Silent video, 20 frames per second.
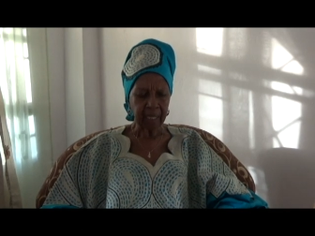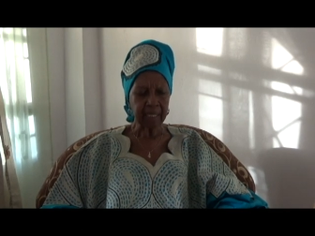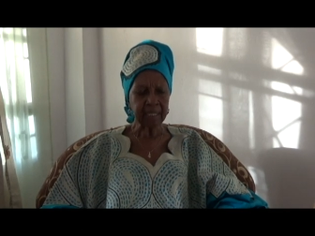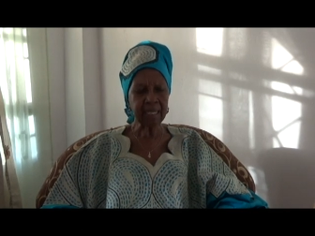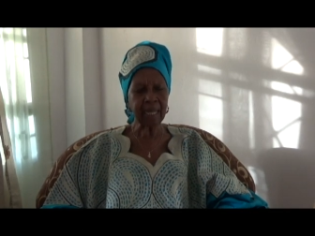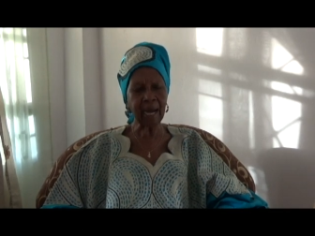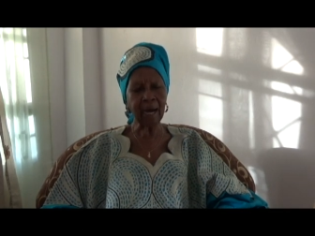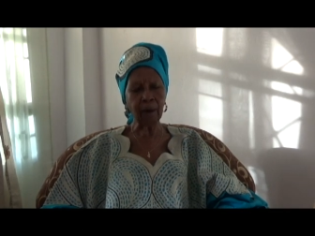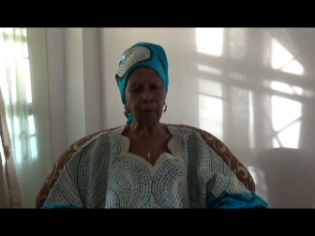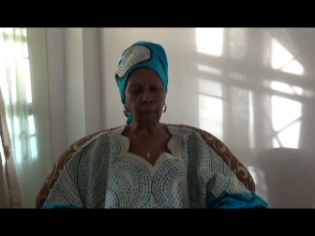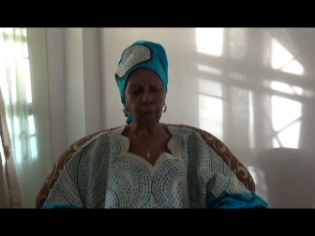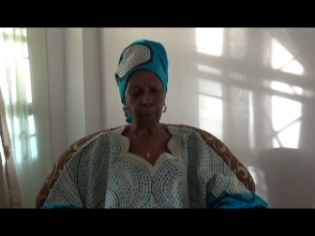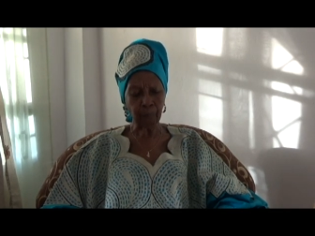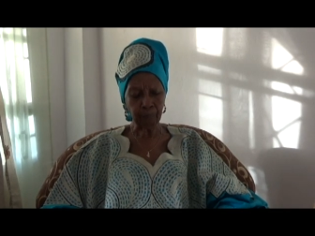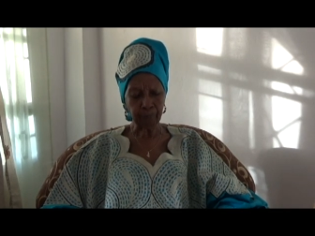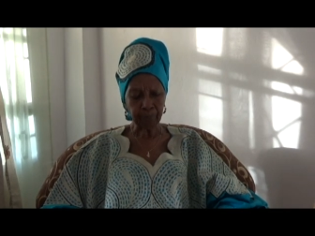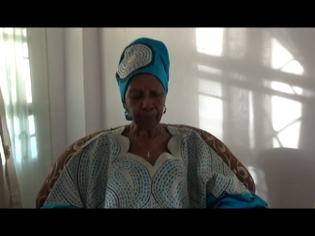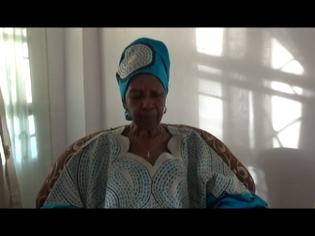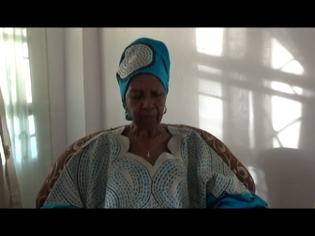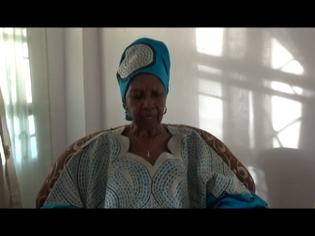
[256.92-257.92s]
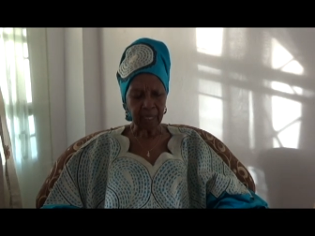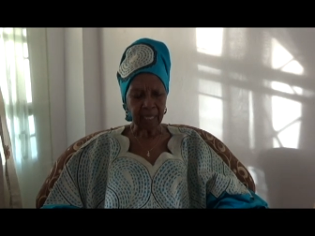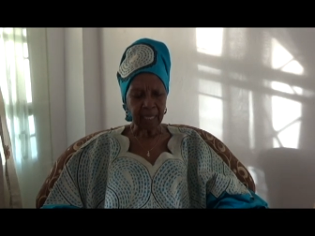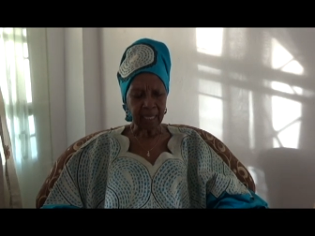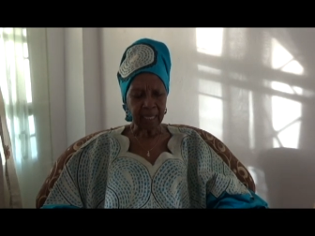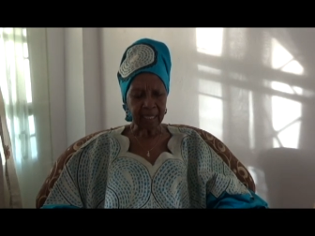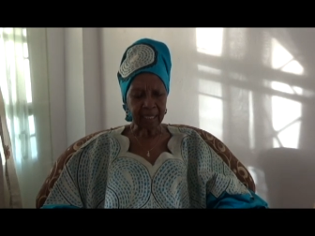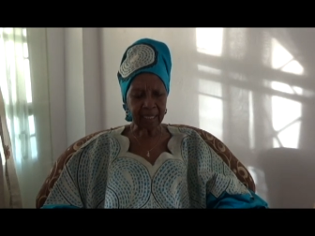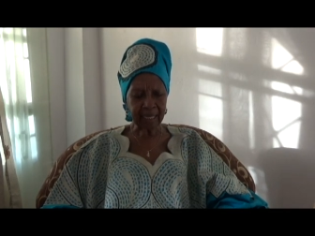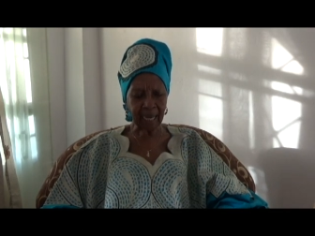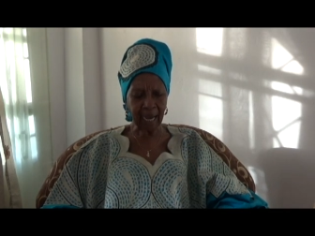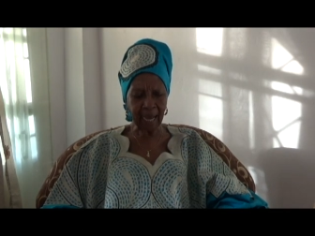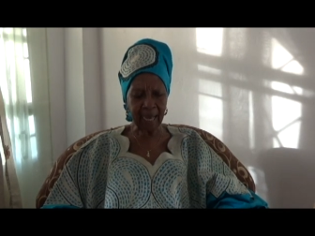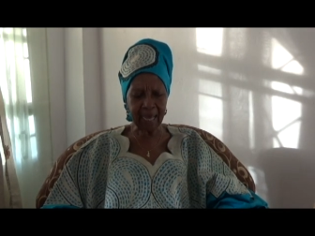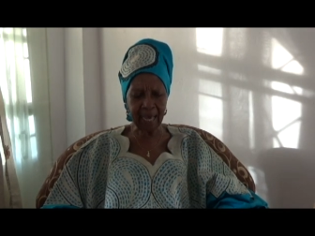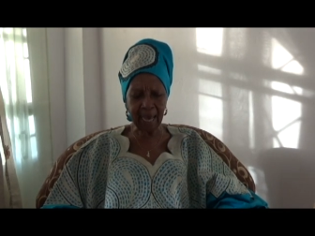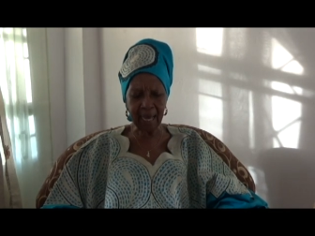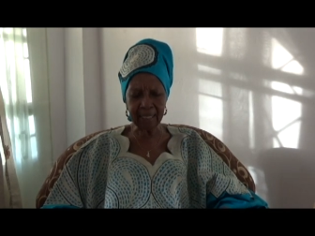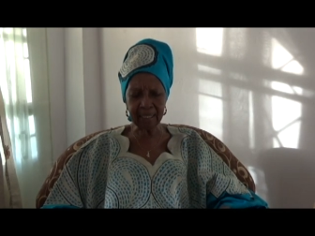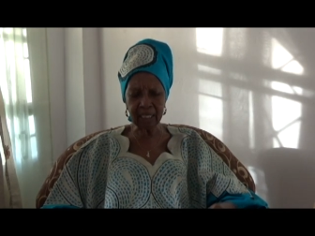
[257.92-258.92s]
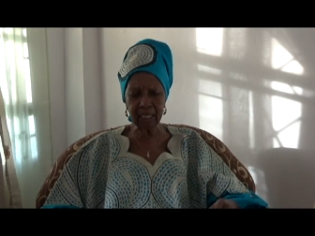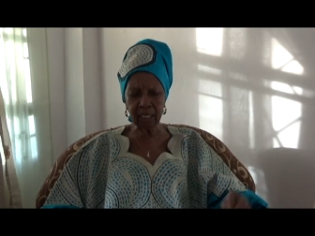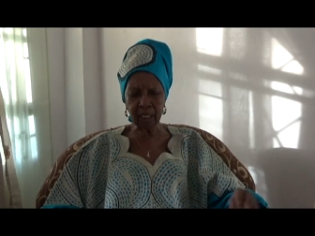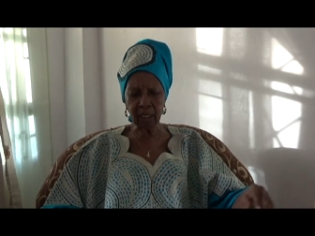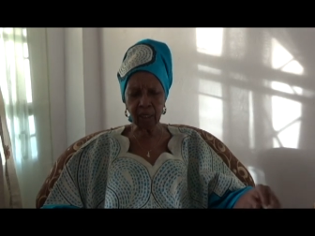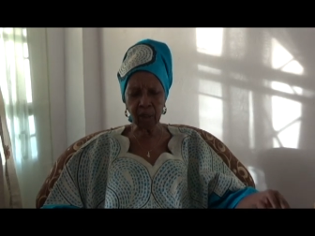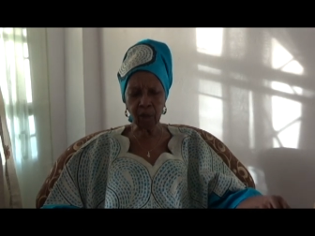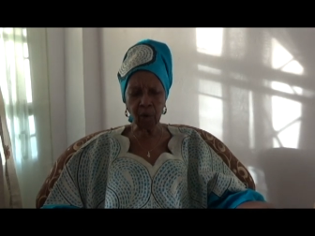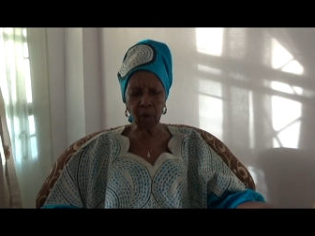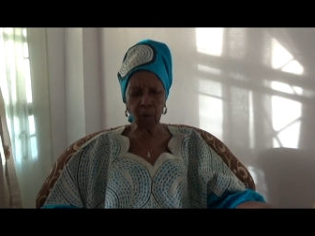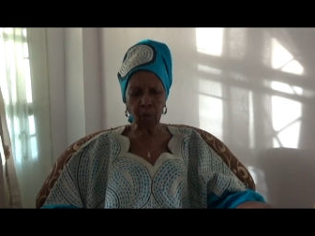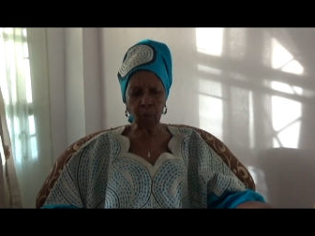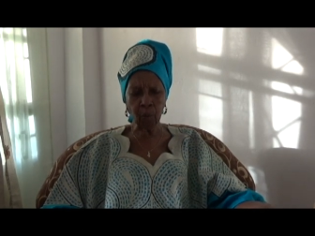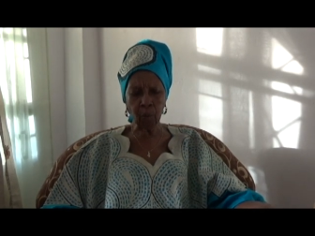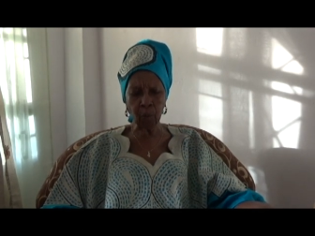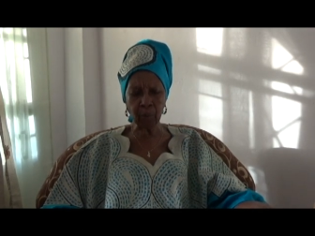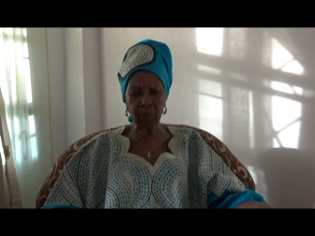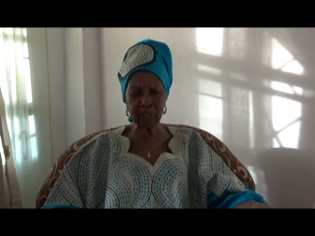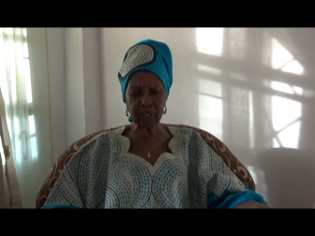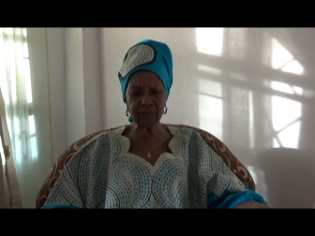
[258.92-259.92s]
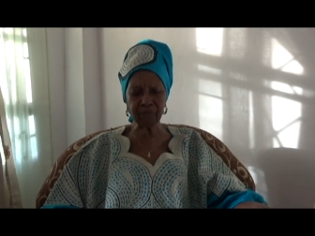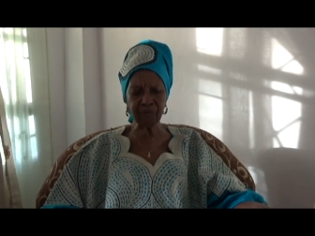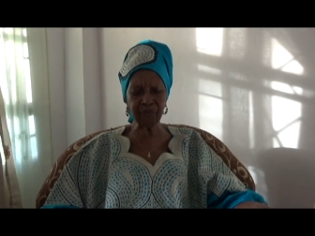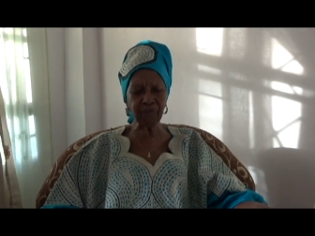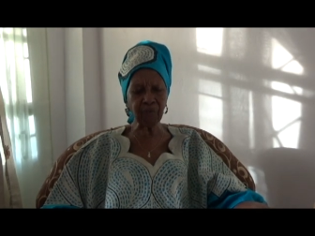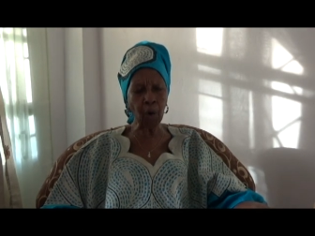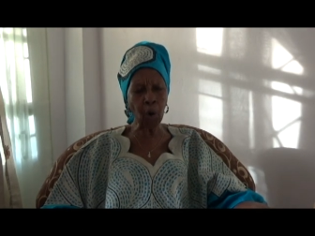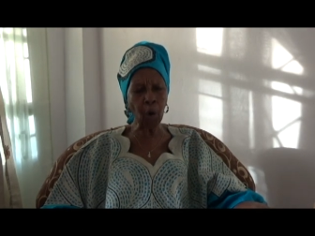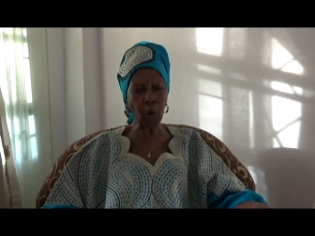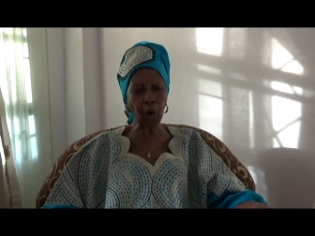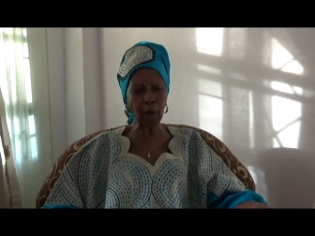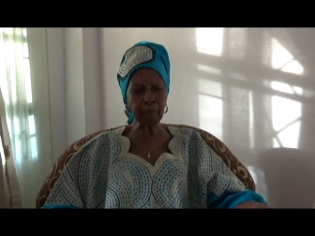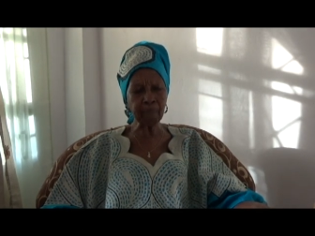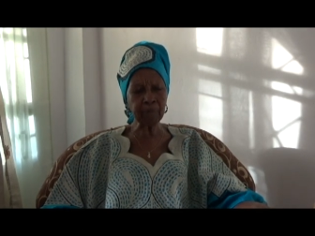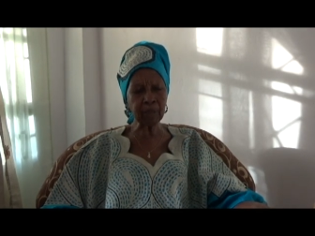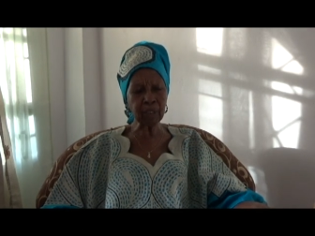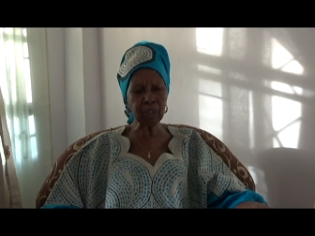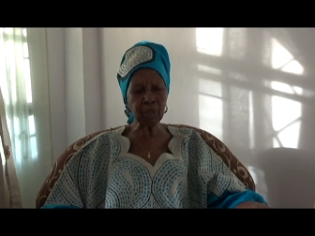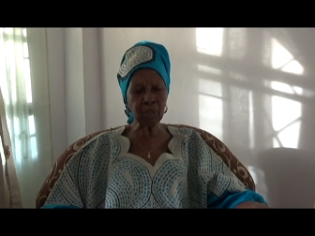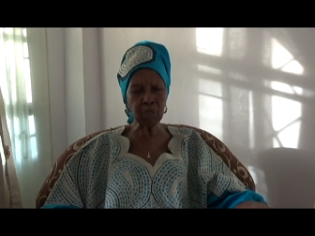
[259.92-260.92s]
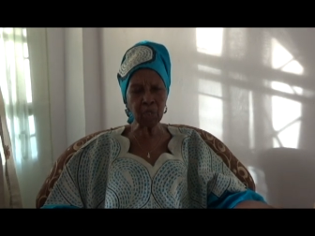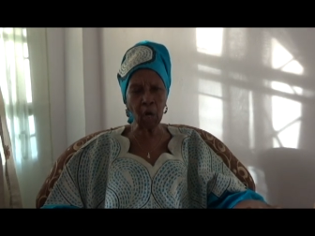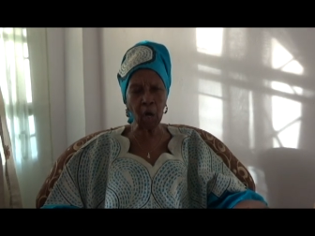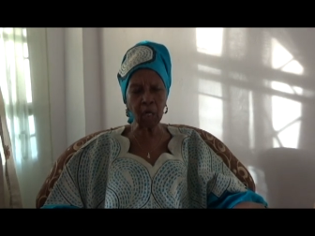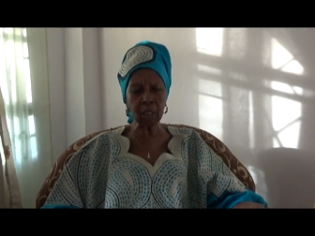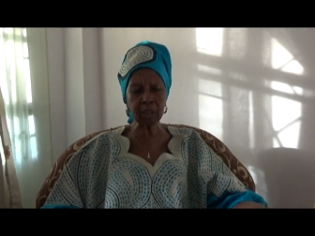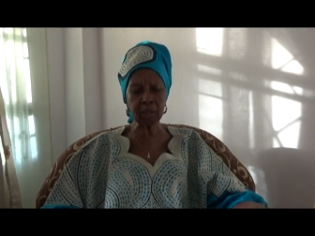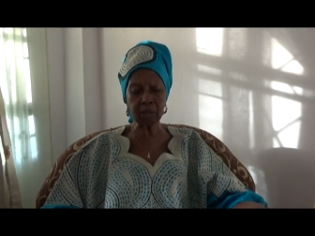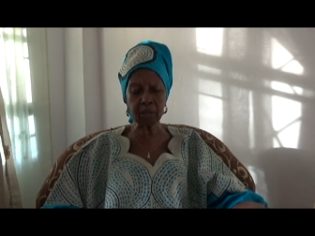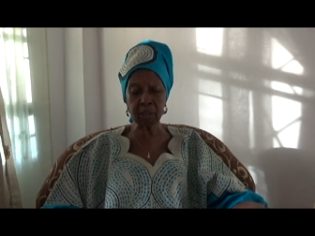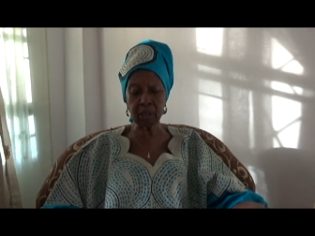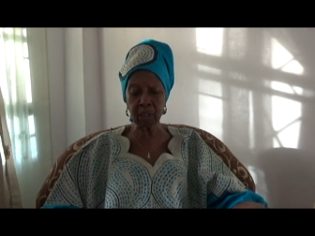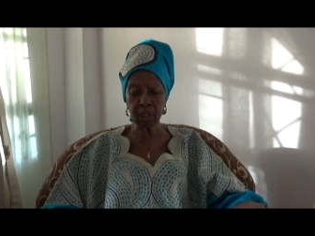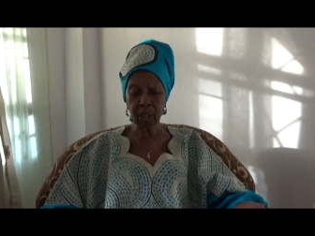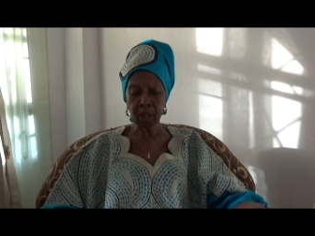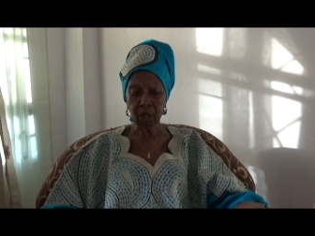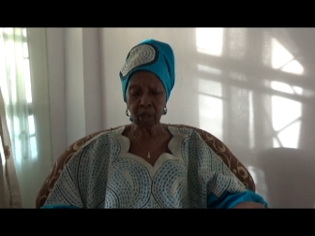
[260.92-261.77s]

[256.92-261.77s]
Now, Guyana was formed not